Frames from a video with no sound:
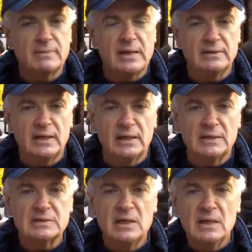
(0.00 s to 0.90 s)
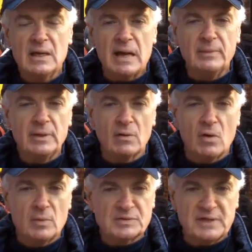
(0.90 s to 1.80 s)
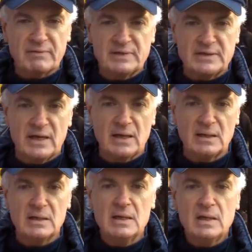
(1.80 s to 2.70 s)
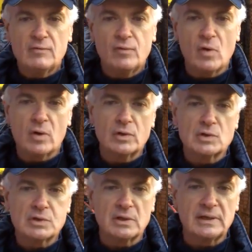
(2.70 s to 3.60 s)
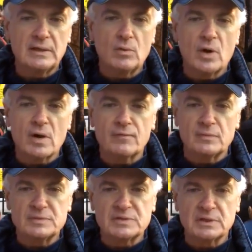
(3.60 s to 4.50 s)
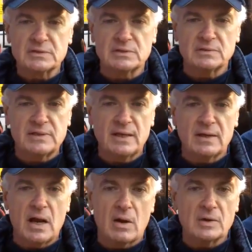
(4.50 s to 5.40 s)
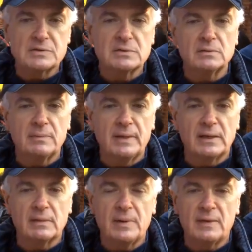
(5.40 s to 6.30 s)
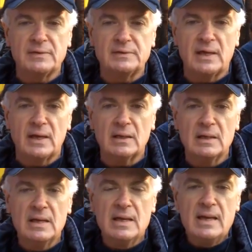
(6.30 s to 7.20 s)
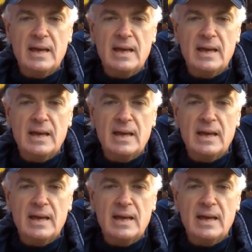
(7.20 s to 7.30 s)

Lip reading: some odd days. I've been here almost every day for usually anywhere from 6 to 10 hours, depending upon the day.